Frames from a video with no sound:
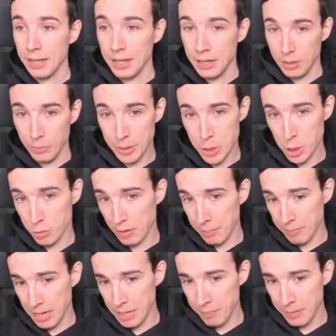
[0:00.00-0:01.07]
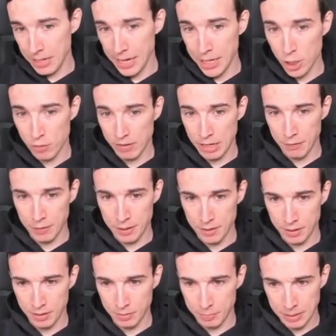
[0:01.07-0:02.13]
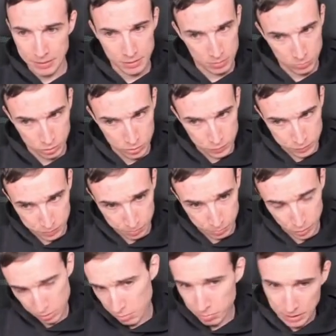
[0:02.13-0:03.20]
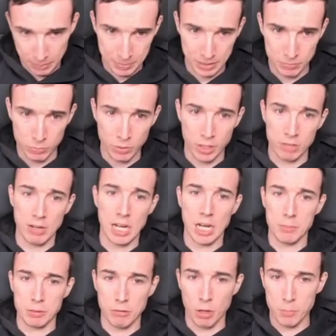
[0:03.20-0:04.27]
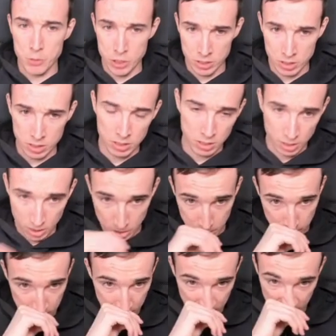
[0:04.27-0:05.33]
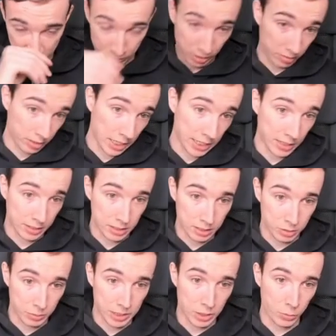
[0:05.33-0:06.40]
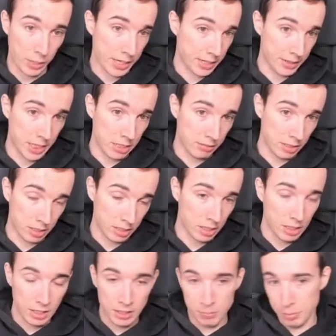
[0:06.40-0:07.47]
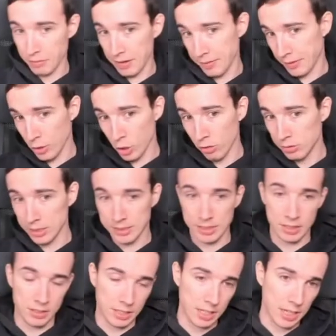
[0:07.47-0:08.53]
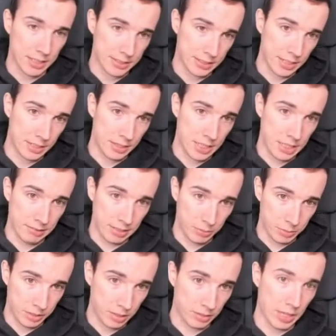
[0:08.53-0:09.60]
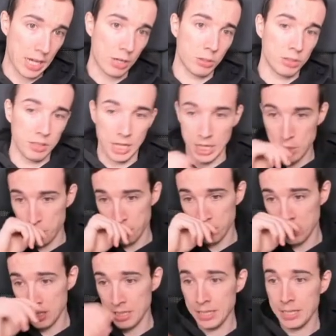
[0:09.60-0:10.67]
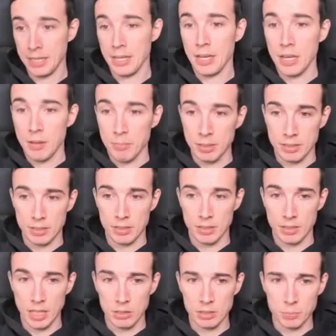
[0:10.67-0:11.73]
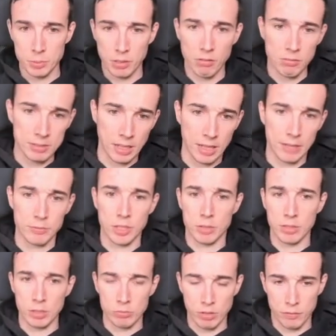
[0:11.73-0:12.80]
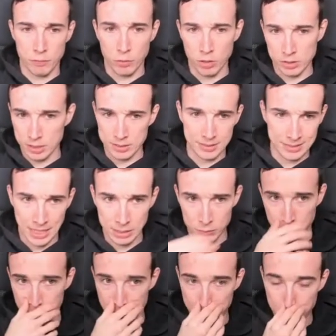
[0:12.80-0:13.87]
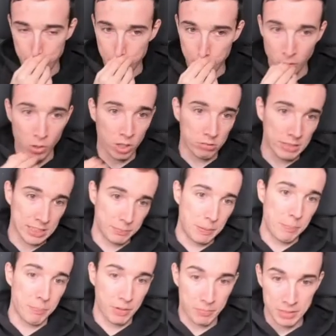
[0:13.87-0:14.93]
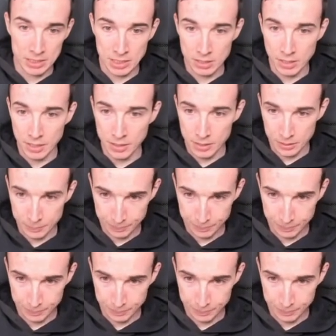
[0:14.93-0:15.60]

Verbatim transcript: Which is why maybe h5 here is better move, probably a bit more reliable option. Uh, just kicking the queen away and dealing, preventing all these ideas and dealing with the attack on the h pawn. But now the problem is that after queen to f4, this knight will more or less be permanent here.